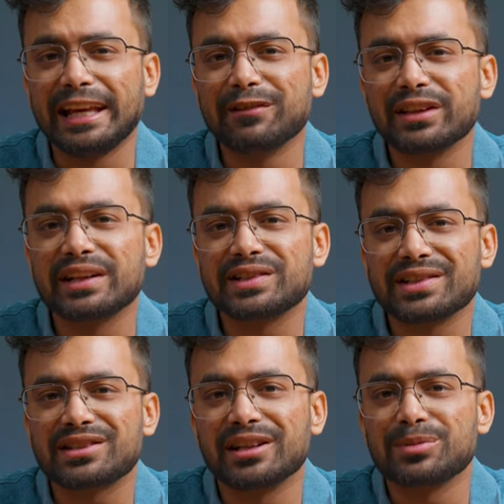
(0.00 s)
even their
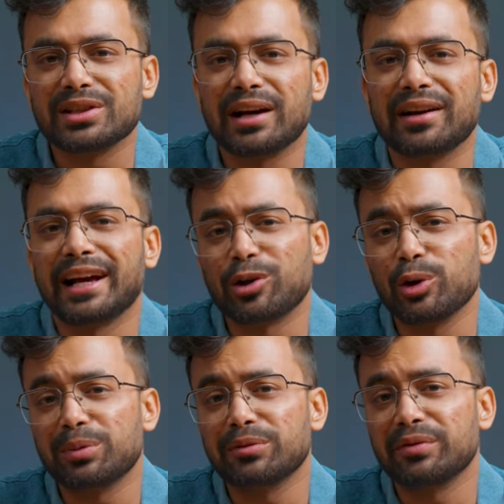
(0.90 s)
systems are
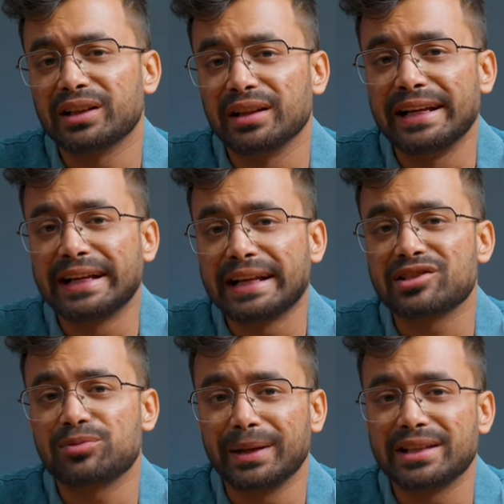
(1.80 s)
equipped with the
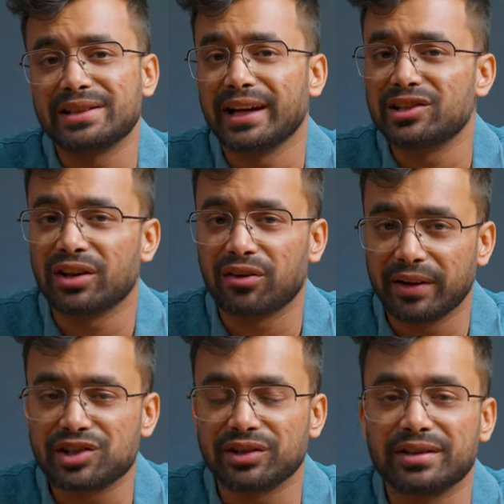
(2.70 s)
latest PCI
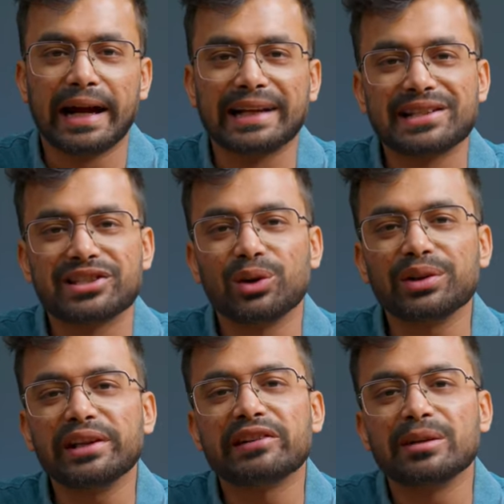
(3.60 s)
generation. As I saw their